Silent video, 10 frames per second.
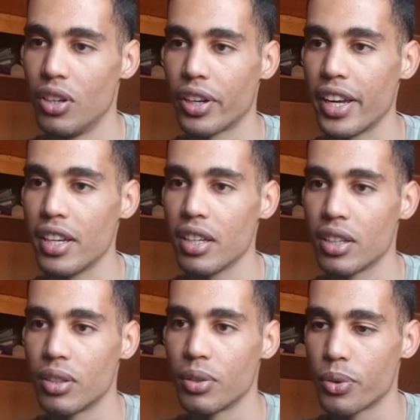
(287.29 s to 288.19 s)
Okay,
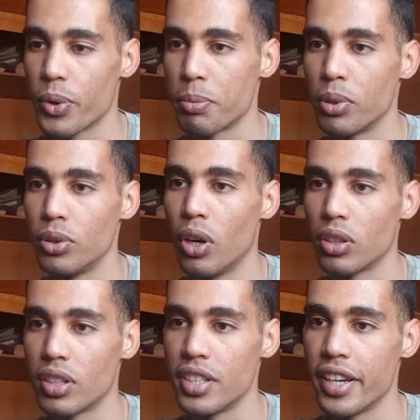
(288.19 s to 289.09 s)
we put
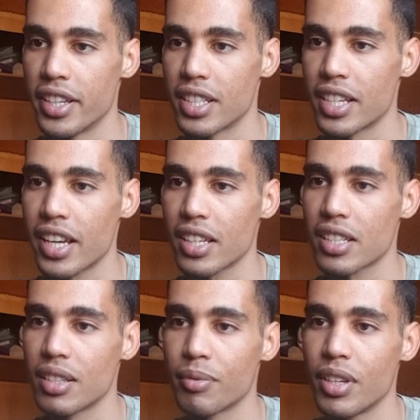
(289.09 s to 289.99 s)

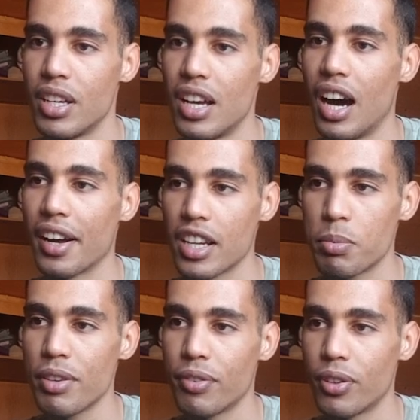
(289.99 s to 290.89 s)
.jsx, and as
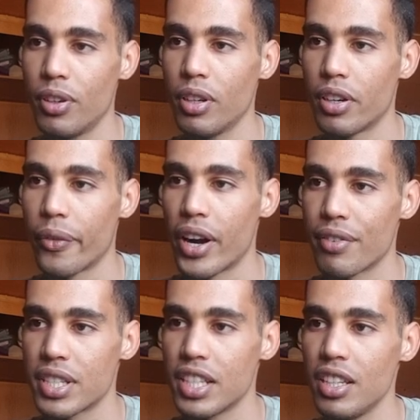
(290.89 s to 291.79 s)
before,
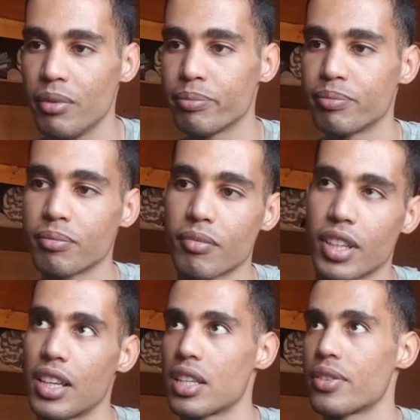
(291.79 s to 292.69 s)
ref-c,
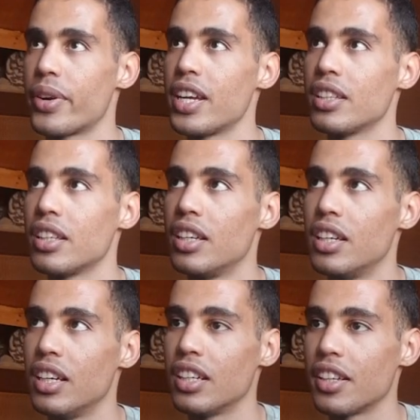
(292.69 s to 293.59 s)
that's right,
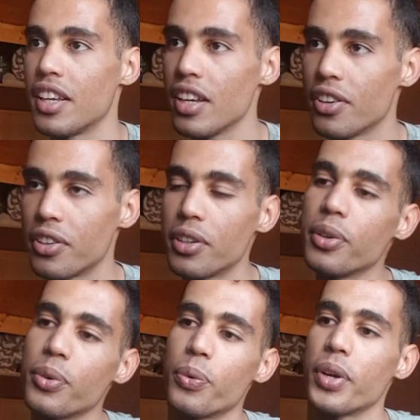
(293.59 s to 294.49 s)
and here
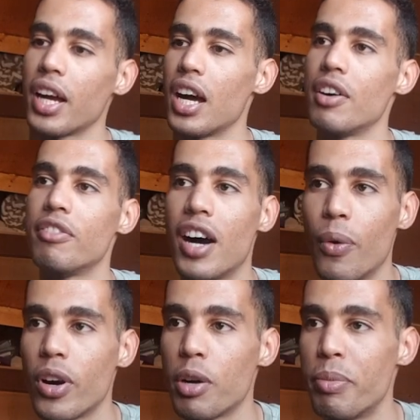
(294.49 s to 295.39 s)
we have
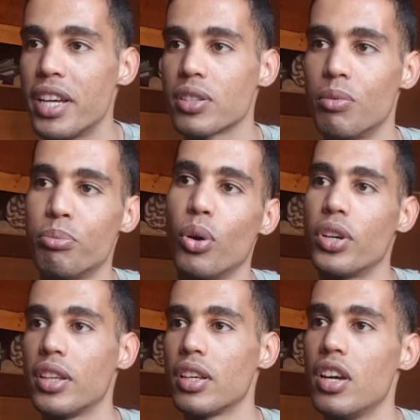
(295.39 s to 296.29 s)
our base
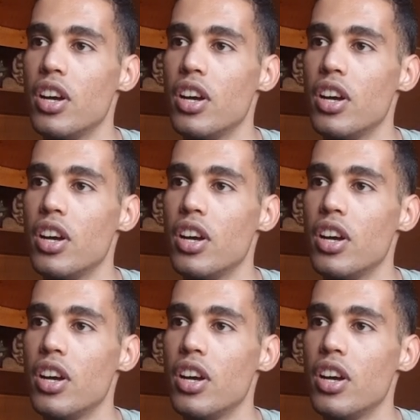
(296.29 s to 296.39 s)
component.